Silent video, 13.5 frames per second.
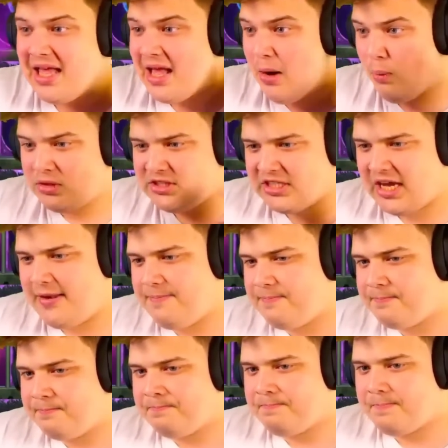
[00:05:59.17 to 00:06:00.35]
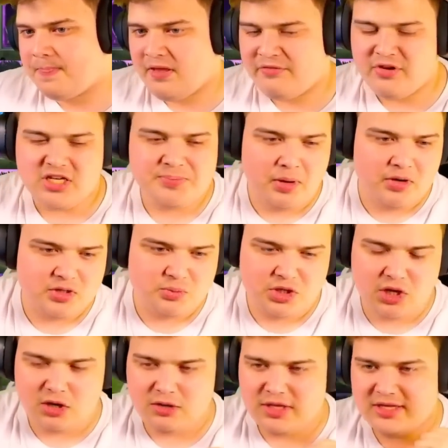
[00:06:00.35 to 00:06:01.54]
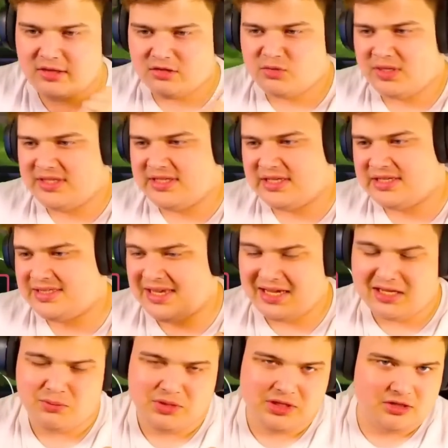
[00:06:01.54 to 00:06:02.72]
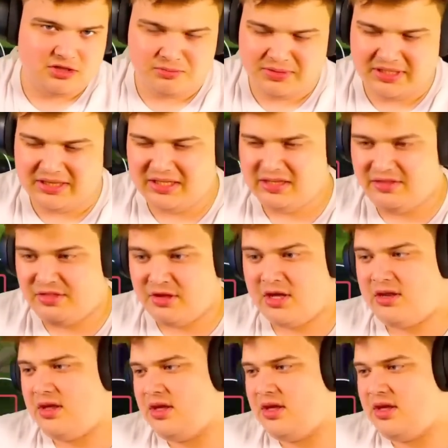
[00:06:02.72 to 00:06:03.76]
Once again, first bonus we got in on 26. Second, we lost completely. Third,